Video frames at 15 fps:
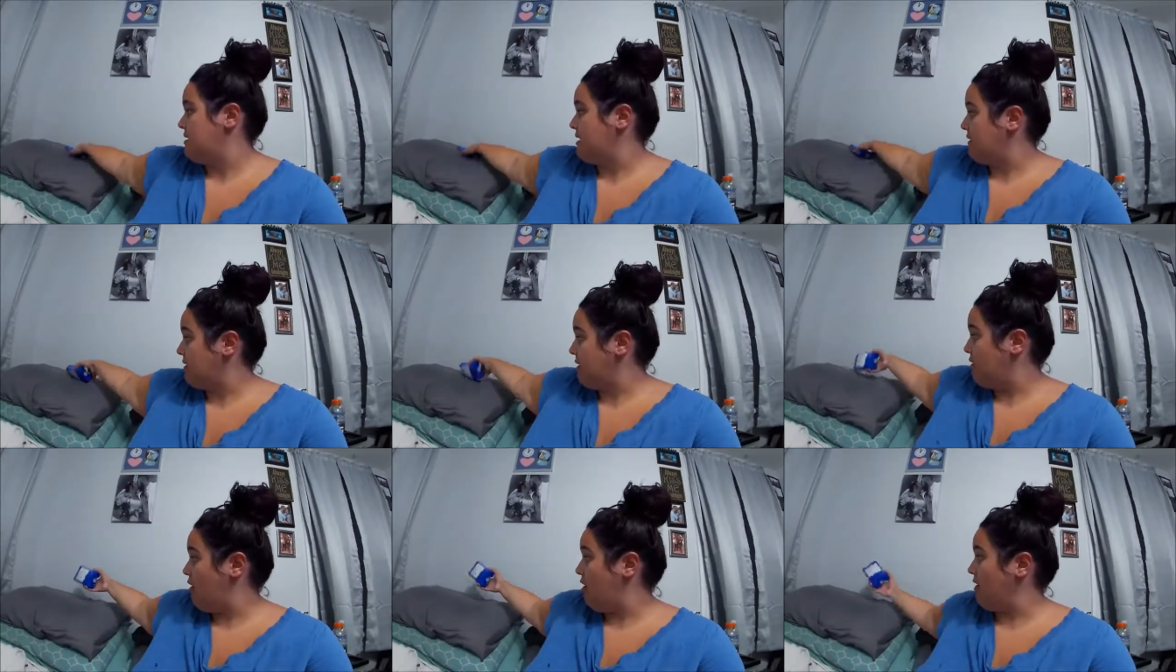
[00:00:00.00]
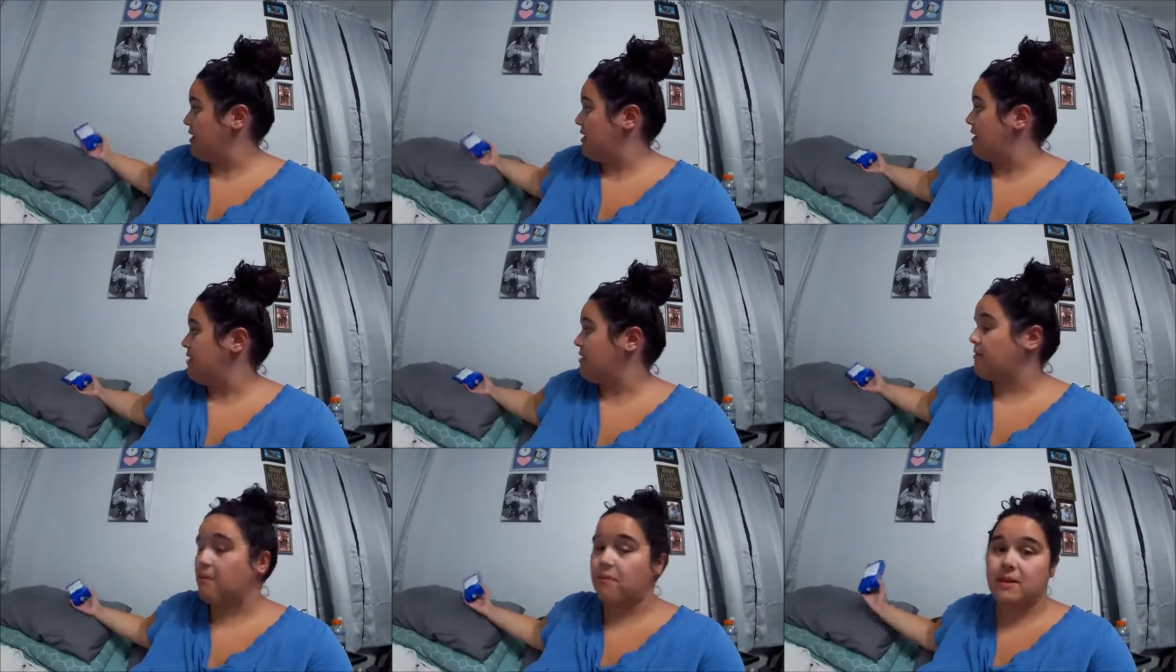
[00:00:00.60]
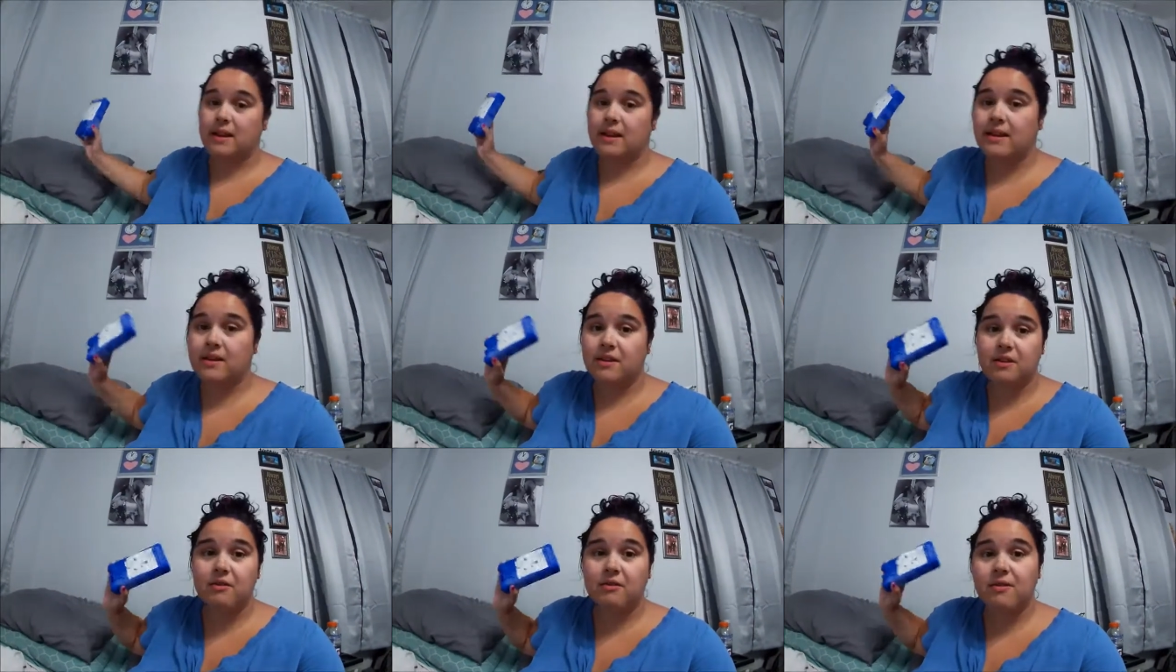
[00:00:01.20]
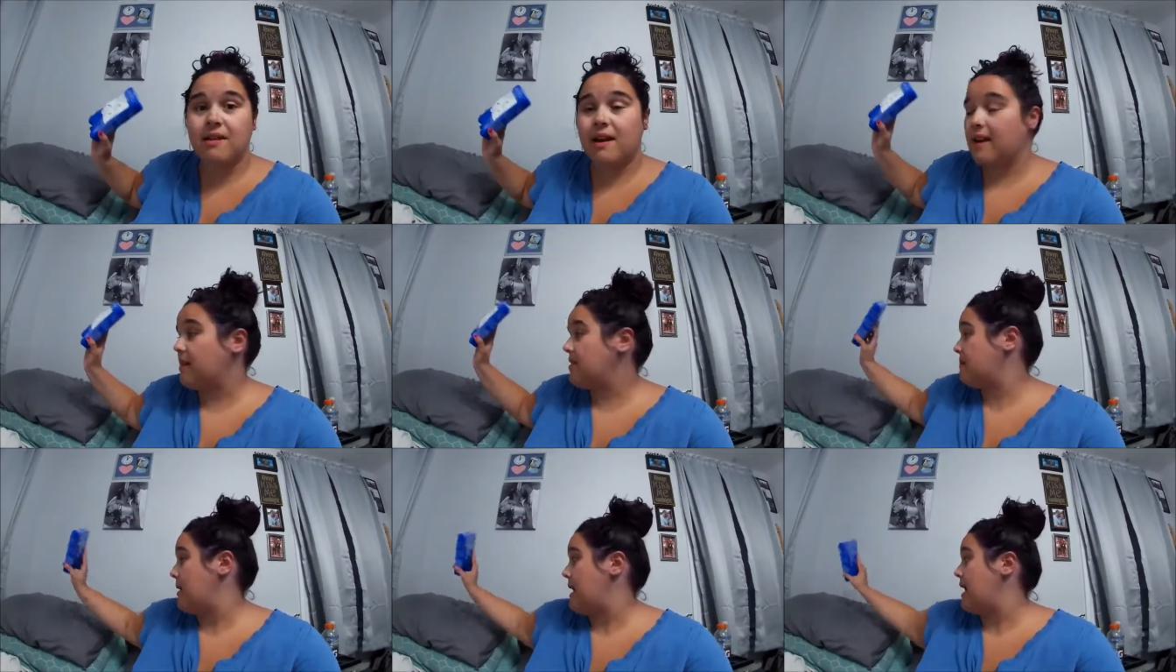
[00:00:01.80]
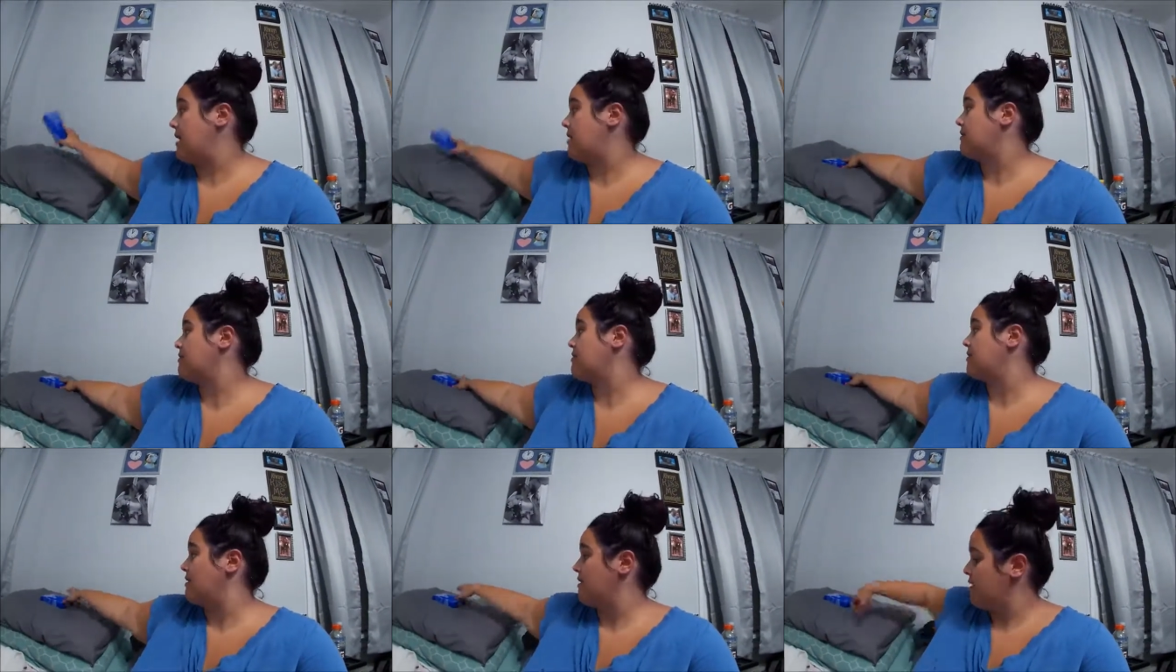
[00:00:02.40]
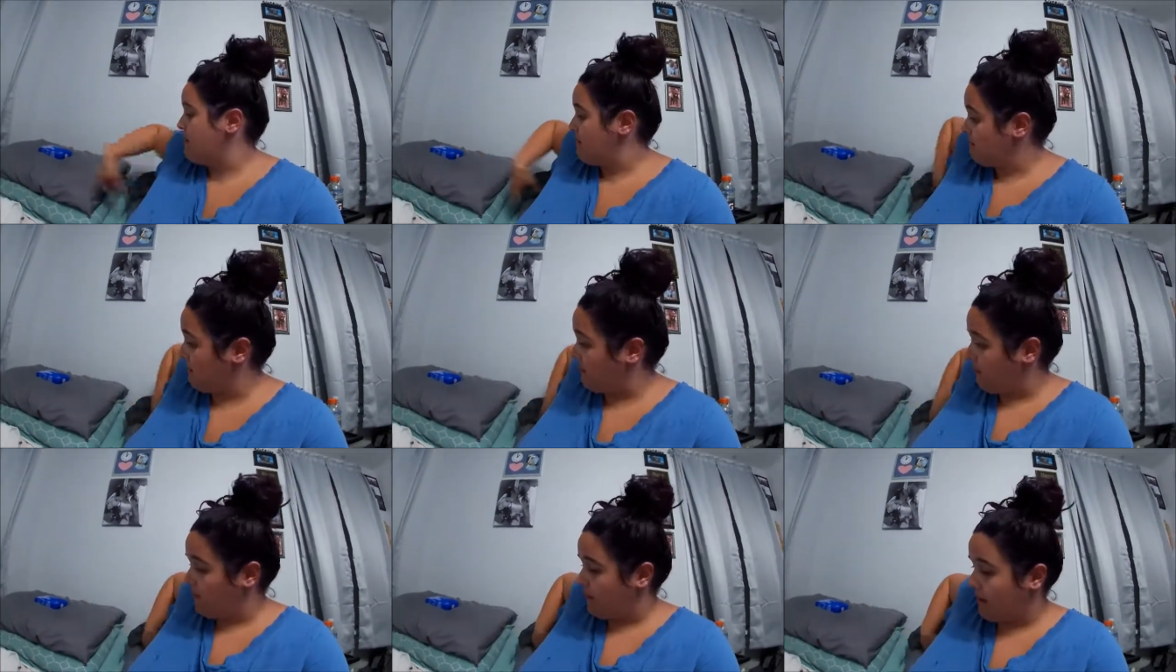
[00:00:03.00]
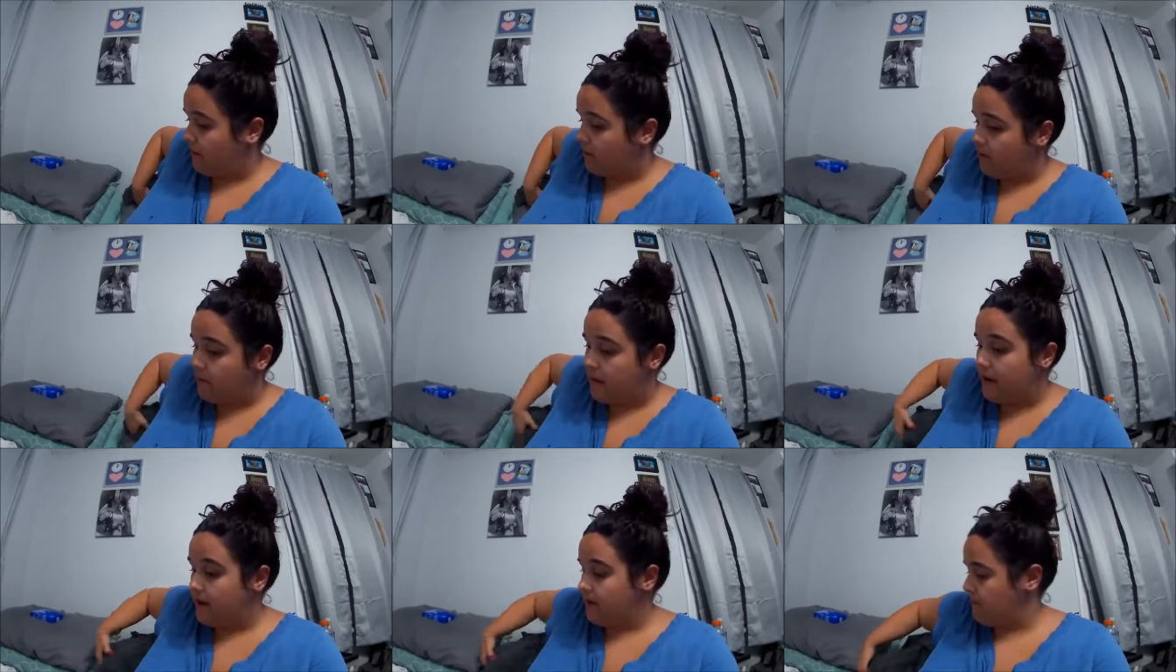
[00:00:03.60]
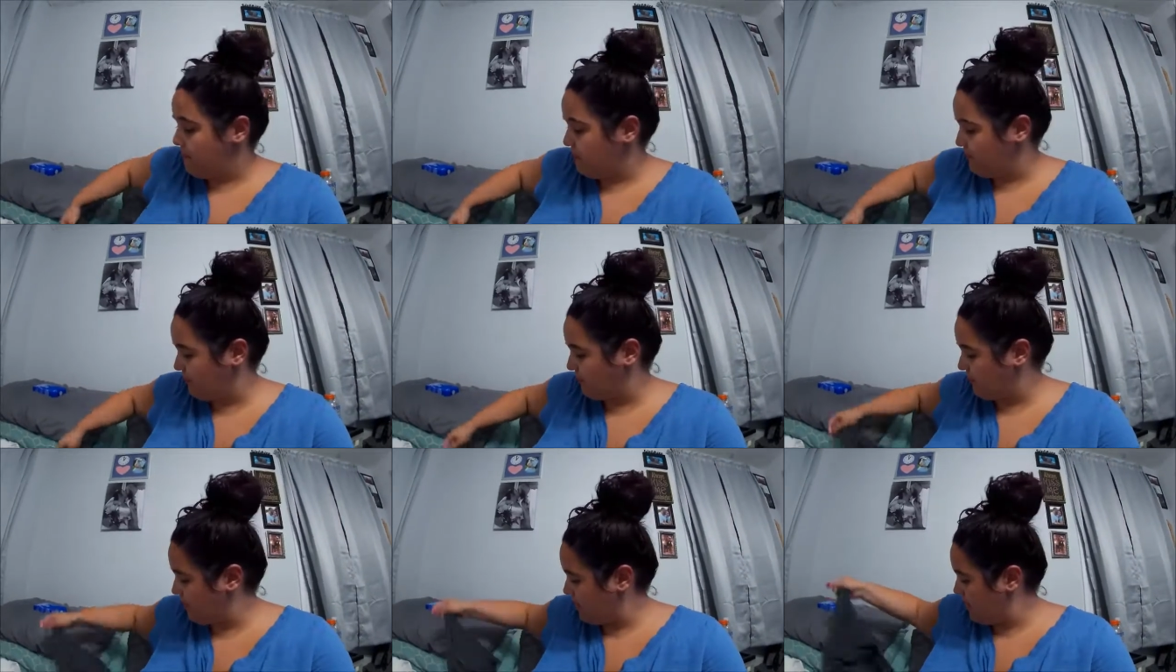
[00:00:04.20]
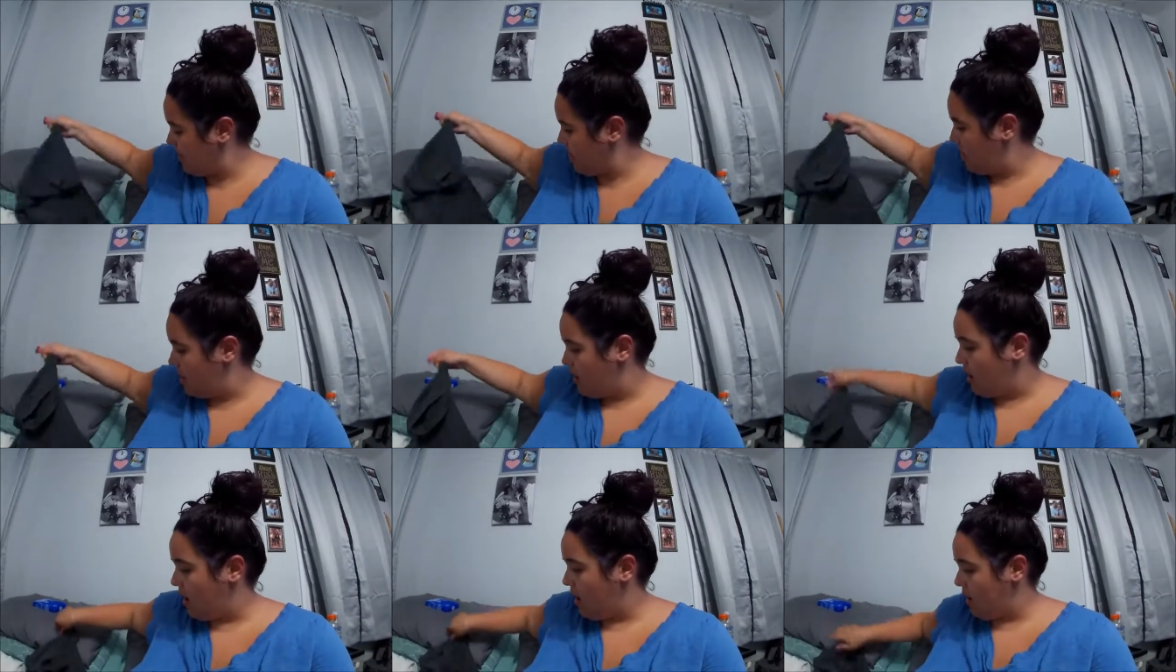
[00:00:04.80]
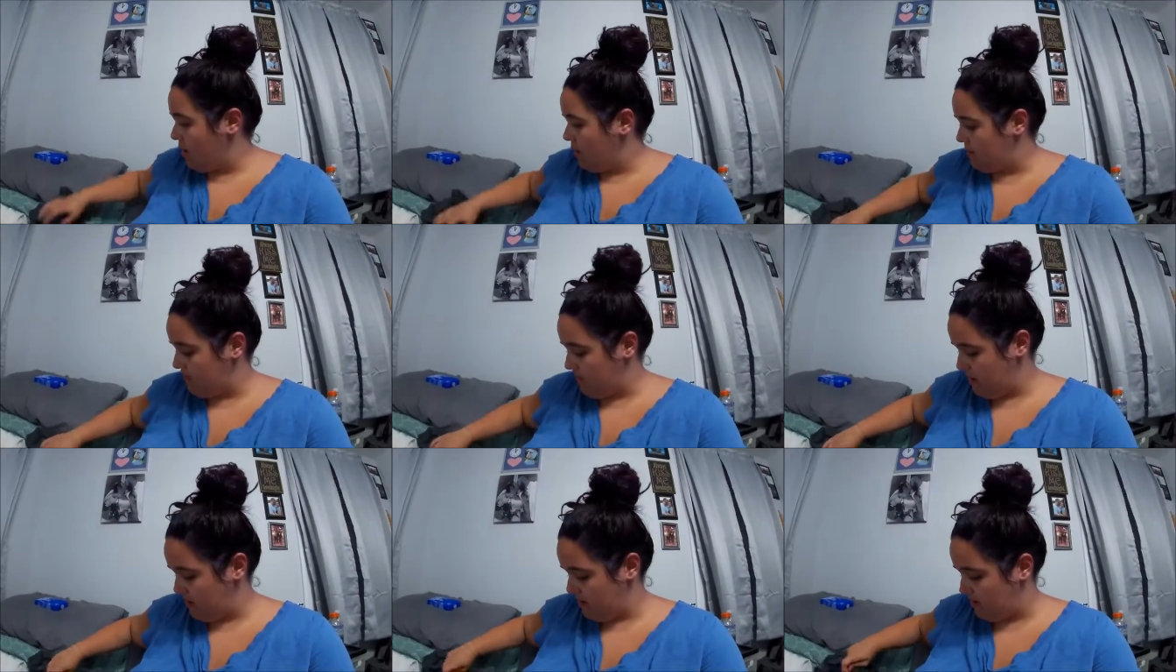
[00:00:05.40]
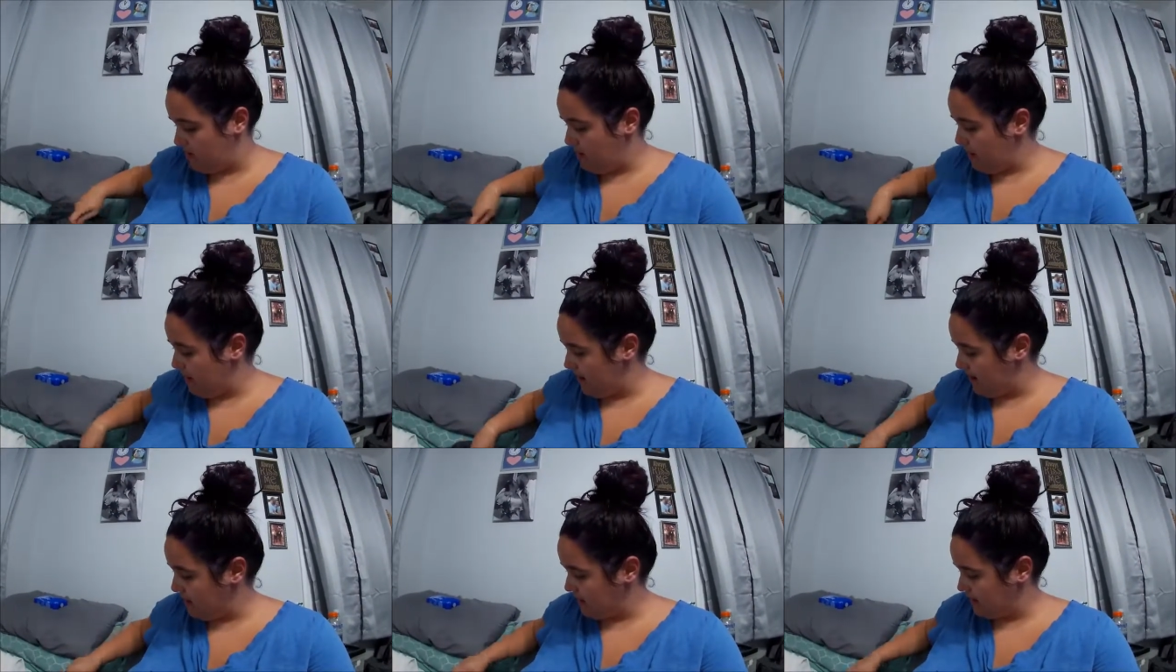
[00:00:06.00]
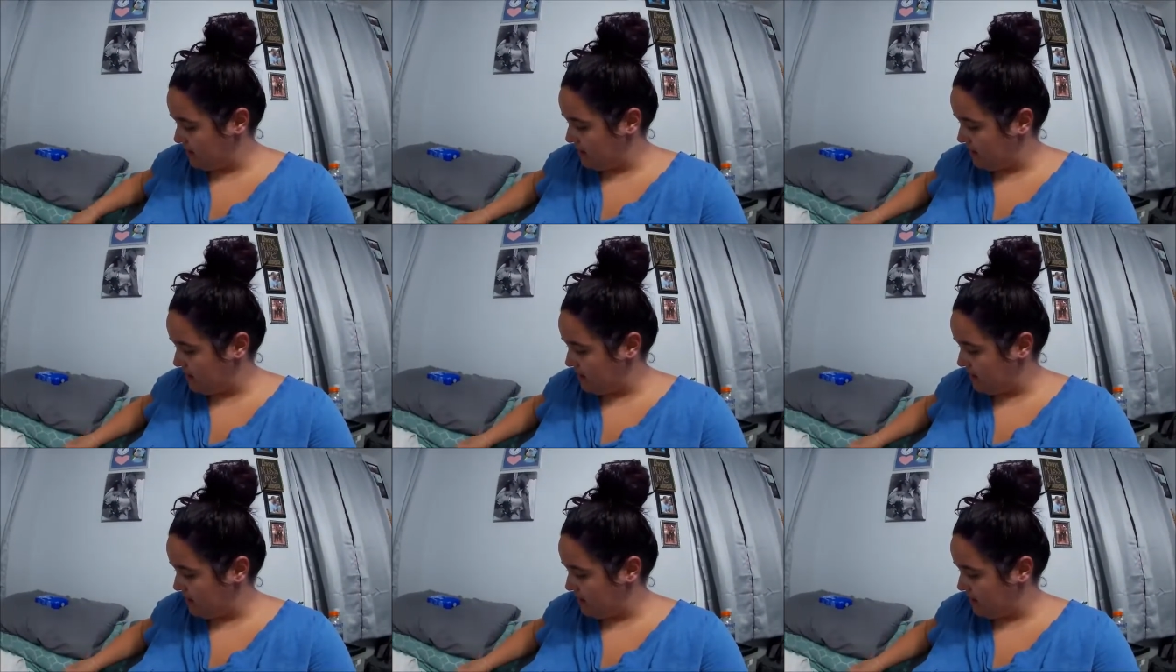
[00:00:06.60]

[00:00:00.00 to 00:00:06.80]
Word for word: that's how hot it is we use ice packs before we go to bed um but